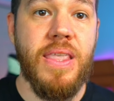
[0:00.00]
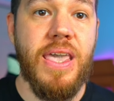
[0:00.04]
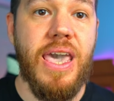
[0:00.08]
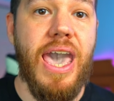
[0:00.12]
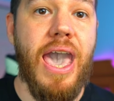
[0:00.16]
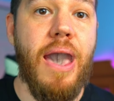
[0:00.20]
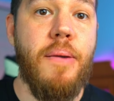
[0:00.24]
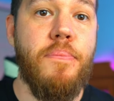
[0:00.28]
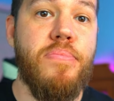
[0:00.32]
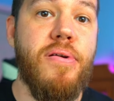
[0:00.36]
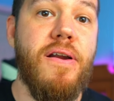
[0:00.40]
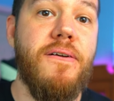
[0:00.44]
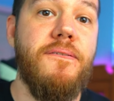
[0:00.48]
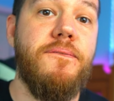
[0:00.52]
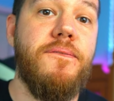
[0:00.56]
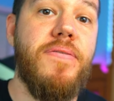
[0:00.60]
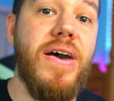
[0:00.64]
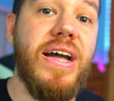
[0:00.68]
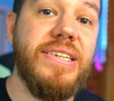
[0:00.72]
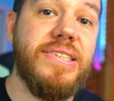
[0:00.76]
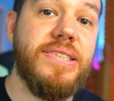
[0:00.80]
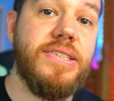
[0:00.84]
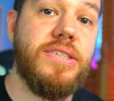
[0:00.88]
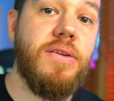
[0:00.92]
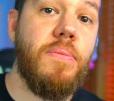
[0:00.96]
It
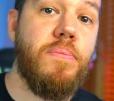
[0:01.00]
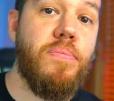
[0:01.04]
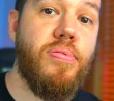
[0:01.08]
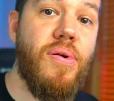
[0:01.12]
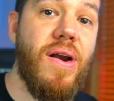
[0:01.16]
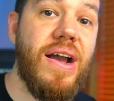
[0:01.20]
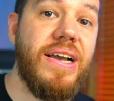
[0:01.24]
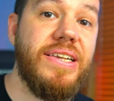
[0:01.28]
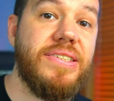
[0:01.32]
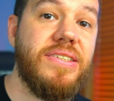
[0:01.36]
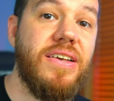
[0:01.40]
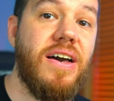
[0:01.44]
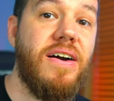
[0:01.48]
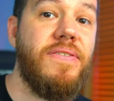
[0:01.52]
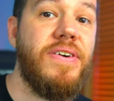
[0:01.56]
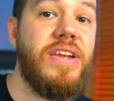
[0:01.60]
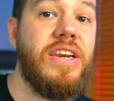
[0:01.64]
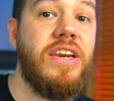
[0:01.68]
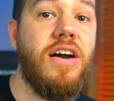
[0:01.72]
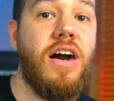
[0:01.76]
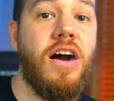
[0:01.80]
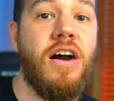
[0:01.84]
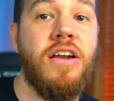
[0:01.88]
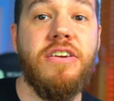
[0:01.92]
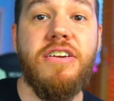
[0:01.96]
prevents the price of
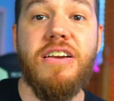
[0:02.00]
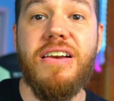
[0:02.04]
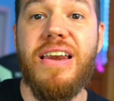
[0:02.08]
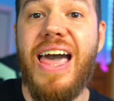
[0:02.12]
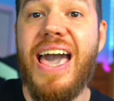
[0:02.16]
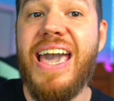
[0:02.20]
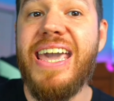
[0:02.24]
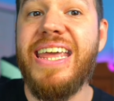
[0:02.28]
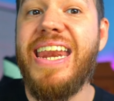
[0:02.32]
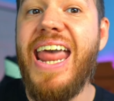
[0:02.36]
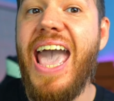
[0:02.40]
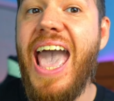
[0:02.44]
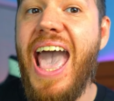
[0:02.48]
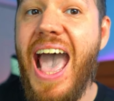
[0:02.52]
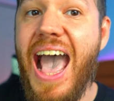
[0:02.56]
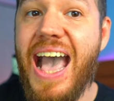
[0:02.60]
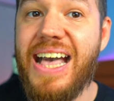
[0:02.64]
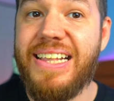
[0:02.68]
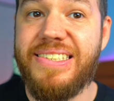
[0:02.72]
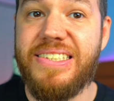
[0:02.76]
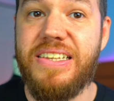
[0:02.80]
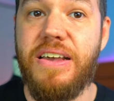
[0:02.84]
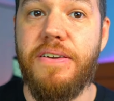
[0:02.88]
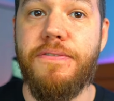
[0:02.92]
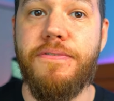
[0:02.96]
an underlying
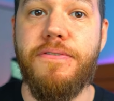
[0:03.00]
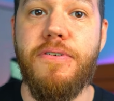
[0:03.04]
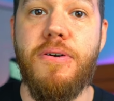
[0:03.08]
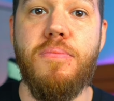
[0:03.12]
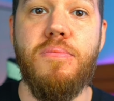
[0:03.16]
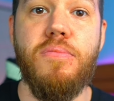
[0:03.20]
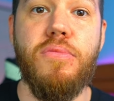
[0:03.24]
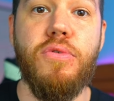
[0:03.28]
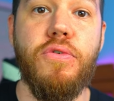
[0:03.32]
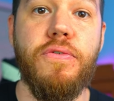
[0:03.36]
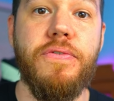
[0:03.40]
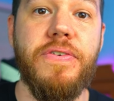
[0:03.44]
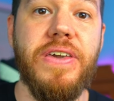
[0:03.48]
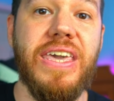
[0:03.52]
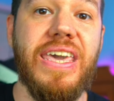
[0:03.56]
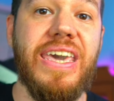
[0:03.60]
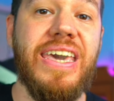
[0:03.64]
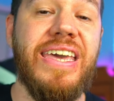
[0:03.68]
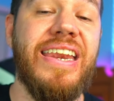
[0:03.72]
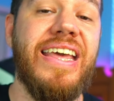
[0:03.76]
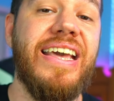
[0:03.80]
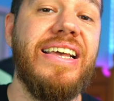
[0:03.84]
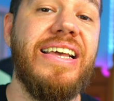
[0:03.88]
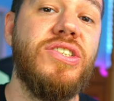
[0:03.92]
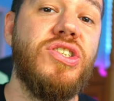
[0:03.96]
asset from moving
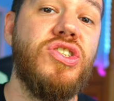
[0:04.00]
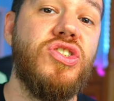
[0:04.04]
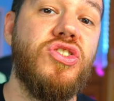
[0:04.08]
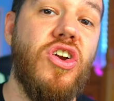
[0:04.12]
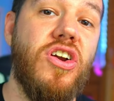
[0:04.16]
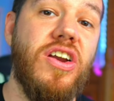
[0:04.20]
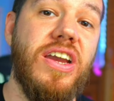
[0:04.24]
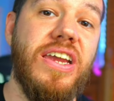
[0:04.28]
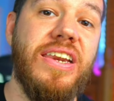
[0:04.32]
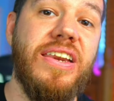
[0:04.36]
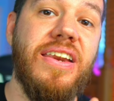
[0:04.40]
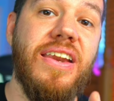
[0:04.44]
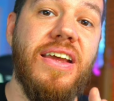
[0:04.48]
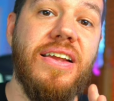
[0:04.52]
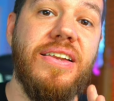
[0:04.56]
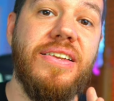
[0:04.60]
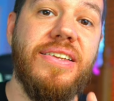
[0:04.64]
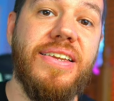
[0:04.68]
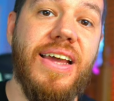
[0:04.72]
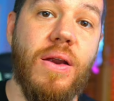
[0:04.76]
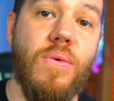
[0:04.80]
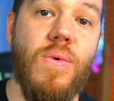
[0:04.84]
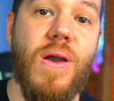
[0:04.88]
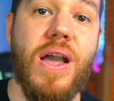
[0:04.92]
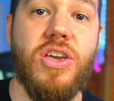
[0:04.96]
in a certain
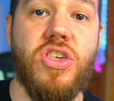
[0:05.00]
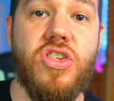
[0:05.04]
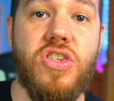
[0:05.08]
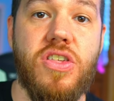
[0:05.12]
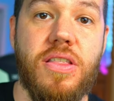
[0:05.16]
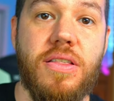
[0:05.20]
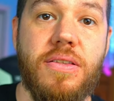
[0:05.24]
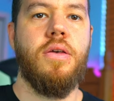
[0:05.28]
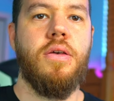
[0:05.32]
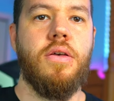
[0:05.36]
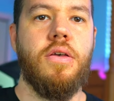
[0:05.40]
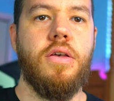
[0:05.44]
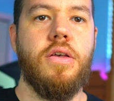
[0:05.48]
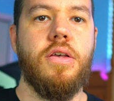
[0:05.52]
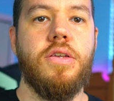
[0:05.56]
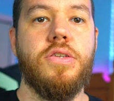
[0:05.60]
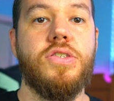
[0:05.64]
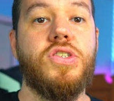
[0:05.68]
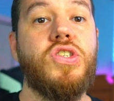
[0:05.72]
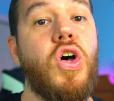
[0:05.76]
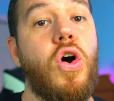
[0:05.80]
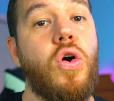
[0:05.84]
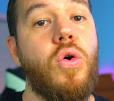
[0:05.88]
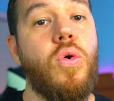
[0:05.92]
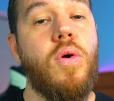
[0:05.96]
direction.
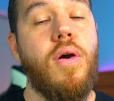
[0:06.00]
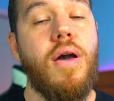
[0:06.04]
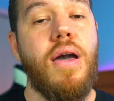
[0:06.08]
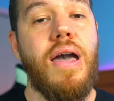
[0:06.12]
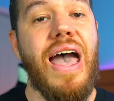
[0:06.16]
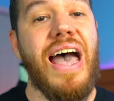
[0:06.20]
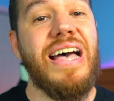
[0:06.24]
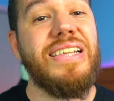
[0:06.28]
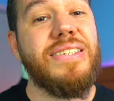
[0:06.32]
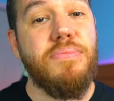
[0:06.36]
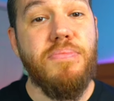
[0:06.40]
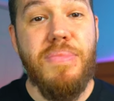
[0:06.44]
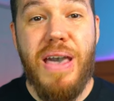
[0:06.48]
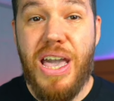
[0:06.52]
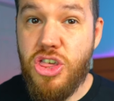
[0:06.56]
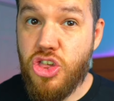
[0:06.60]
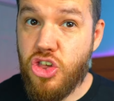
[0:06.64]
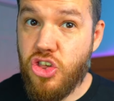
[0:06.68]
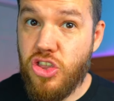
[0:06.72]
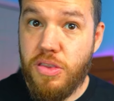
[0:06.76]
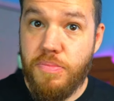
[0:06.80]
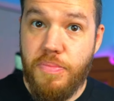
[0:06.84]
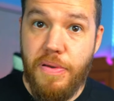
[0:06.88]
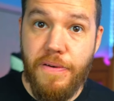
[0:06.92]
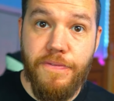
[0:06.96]
So, as
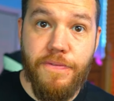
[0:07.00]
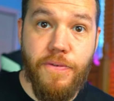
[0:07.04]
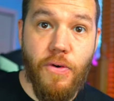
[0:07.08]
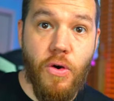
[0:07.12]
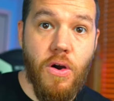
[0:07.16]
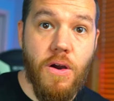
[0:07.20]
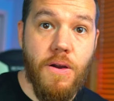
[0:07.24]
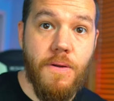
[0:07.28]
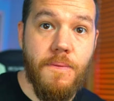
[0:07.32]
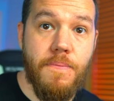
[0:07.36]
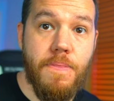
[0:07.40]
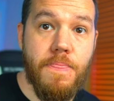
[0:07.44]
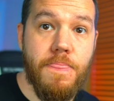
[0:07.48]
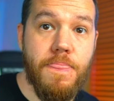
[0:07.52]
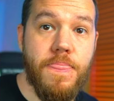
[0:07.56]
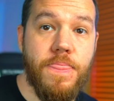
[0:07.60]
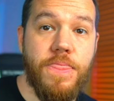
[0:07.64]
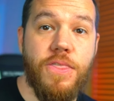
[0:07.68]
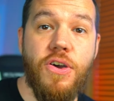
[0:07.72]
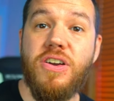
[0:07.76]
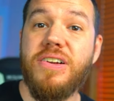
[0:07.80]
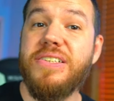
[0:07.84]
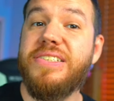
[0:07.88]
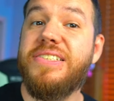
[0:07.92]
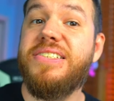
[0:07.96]
mentioned before,
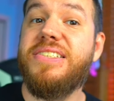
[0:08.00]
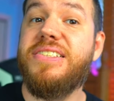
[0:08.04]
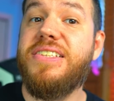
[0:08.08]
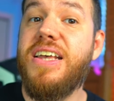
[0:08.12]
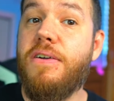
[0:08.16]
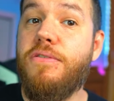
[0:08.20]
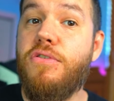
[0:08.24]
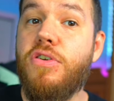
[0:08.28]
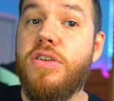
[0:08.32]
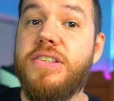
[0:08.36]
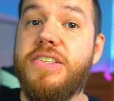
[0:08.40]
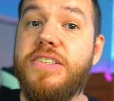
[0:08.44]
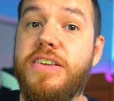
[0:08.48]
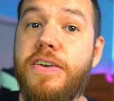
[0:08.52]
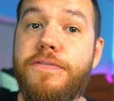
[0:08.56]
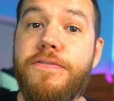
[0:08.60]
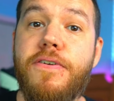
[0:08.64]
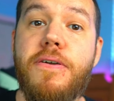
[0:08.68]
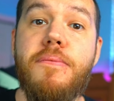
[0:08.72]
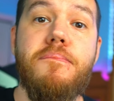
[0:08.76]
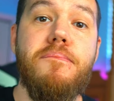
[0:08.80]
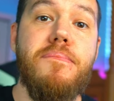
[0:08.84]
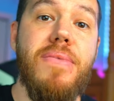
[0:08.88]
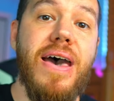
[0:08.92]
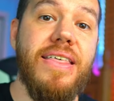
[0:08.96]
there are several
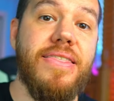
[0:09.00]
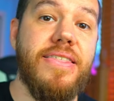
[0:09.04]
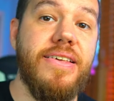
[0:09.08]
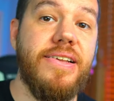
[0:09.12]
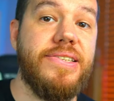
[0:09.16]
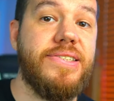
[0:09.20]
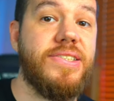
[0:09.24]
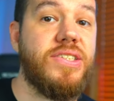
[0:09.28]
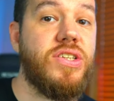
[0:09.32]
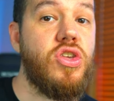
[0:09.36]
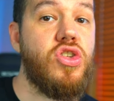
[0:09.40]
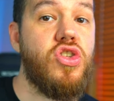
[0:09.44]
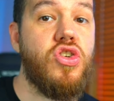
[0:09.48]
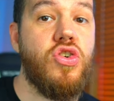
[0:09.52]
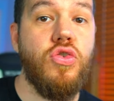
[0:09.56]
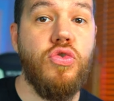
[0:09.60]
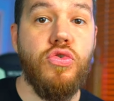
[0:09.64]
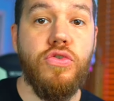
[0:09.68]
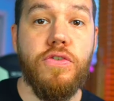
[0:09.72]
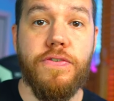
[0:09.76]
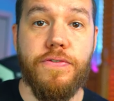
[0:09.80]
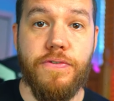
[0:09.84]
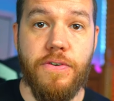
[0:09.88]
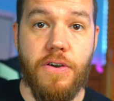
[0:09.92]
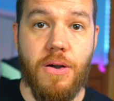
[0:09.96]
different methods to
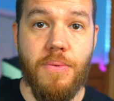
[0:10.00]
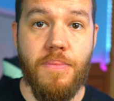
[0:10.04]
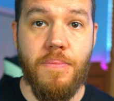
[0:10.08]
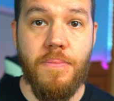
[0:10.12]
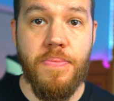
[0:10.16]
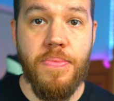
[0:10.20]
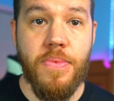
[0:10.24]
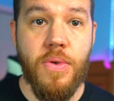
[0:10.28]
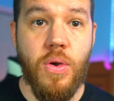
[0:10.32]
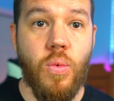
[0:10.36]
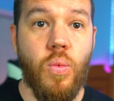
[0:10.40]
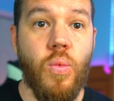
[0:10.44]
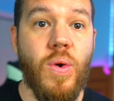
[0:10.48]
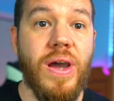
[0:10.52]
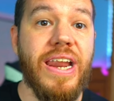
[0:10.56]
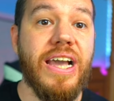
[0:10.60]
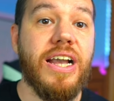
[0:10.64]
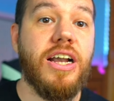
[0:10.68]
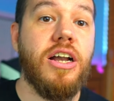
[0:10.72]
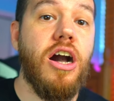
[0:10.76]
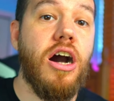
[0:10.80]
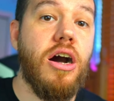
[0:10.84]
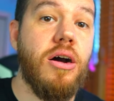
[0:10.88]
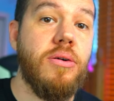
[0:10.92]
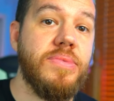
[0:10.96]
choose from when it
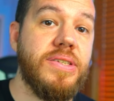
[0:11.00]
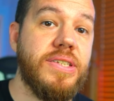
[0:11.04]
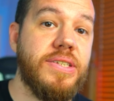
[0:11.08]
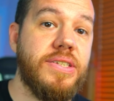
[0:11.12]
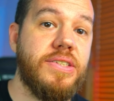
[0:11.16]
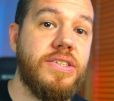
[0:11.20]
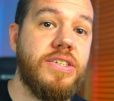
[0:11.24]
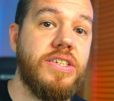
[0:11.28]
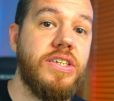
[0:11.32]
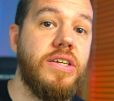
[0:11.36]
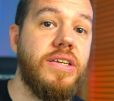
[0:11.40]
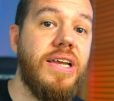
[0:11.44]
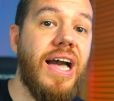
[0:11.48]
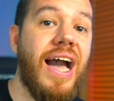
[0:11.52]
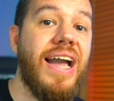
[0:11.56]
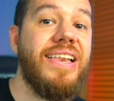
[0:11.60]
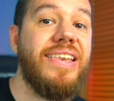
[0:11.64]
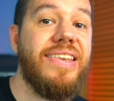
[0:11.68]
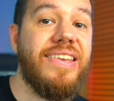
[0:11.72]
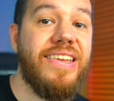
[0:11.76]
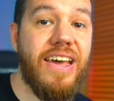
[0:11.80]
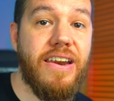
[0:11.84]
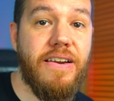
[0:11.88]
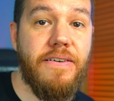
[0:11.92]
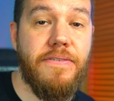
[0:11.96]
comes to
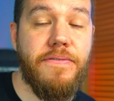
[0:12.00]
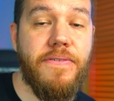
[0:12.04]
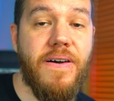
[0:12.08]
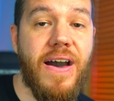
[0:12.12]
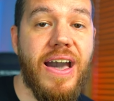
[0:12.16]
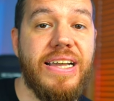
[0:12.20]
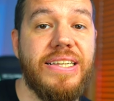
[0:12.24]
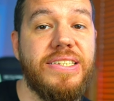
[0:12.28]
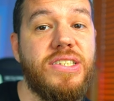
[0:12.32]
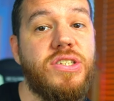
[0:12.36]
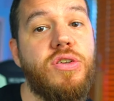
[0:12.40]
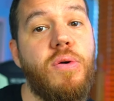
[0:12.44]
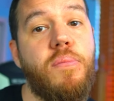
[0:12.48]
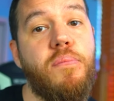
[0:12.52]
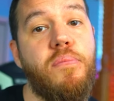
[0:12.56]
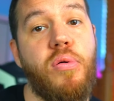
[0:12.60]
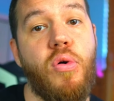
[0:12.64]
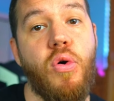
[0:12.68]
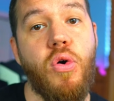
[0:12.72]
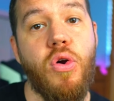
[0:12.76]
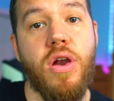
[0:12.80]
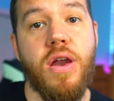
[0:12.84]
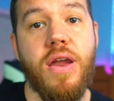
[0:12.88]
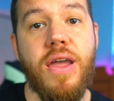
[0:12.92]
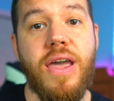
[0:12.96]
identifying
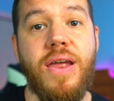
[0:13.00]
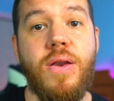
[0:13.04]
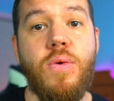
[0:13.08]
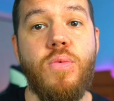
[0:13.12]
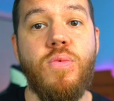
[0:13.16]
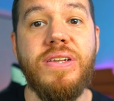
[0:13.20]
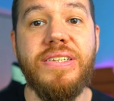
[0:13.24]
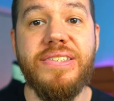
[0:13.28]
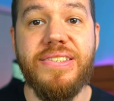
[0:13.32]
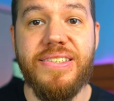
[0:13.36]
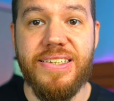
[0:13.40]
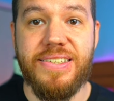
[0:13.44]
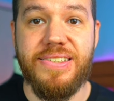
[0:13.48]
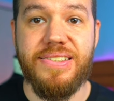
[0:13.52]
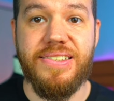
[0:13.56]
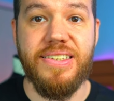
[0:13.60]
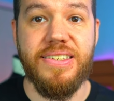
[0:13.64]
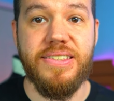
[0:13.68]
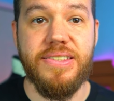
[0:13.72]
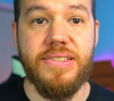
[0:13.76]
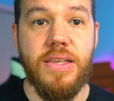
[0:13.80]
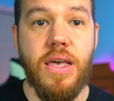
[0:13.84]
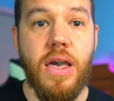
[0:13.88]
support resistance,